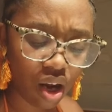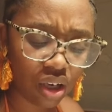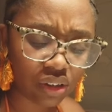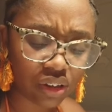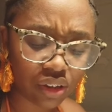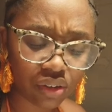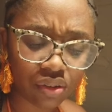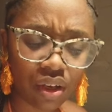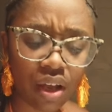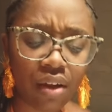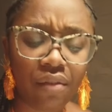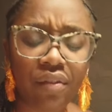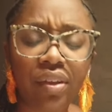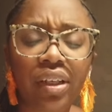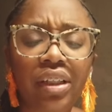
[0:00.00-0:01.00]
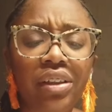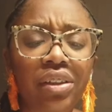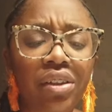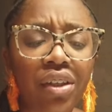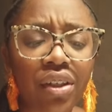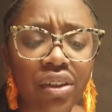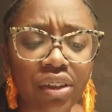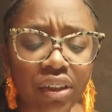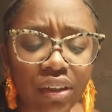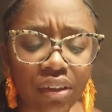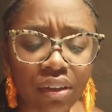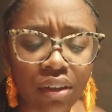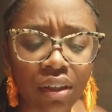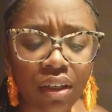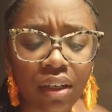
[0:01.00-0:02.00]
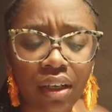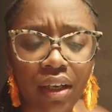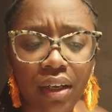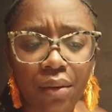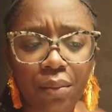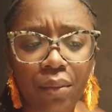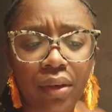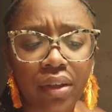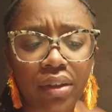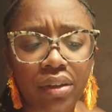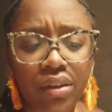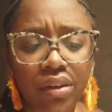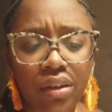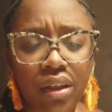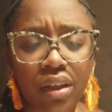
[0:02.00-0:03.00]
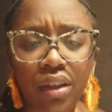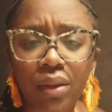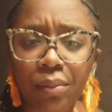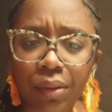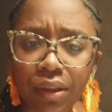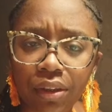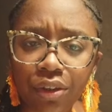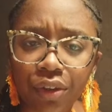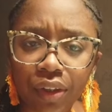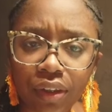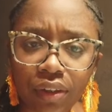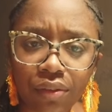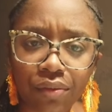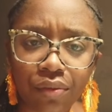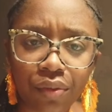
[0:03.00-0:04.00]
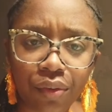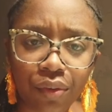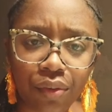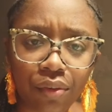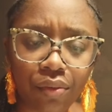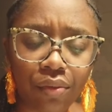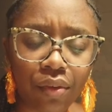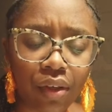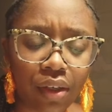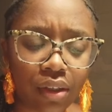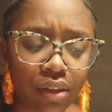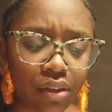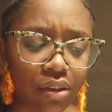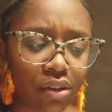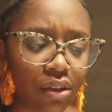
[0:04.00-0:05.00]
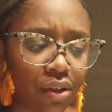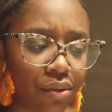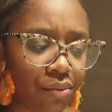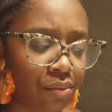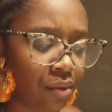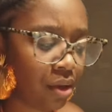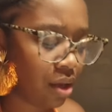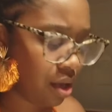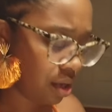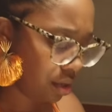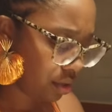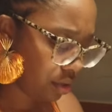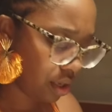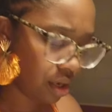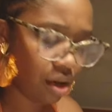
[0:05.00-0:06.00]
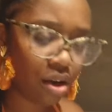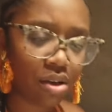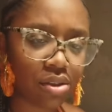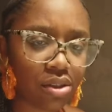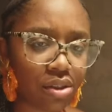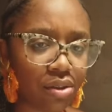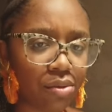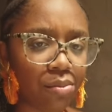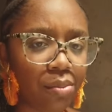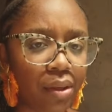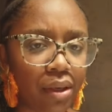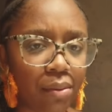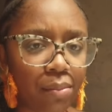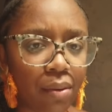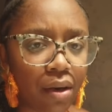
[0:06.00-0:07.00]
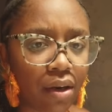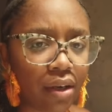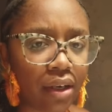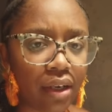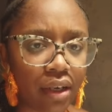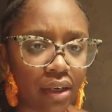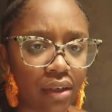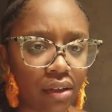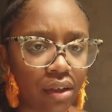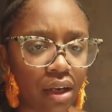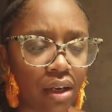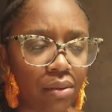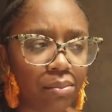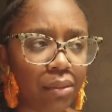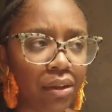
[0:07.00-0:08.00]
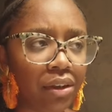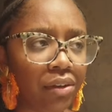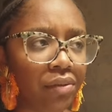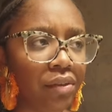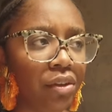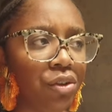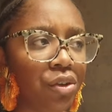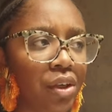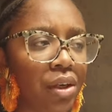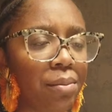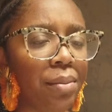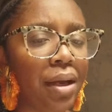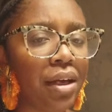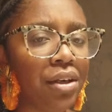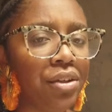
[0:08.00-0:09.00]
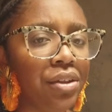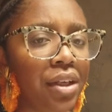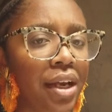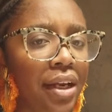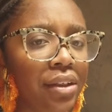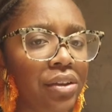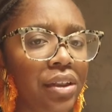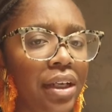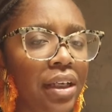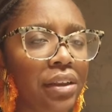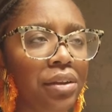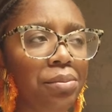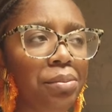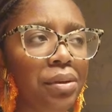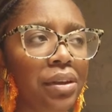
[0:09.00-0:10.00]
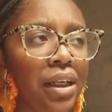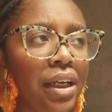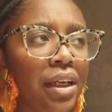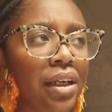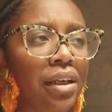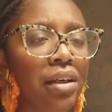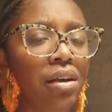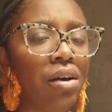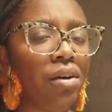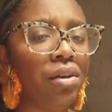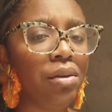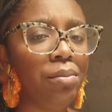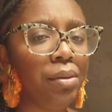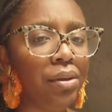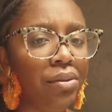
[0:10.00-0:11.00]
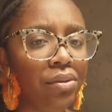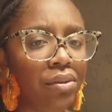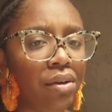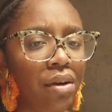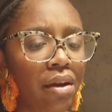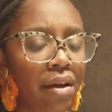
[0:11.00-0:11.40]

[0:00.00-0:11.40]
Also, for the excursion, it was unlimited drinks and food for us. So that also played a part in how much of the drinking package I actually had to partake in on the boat.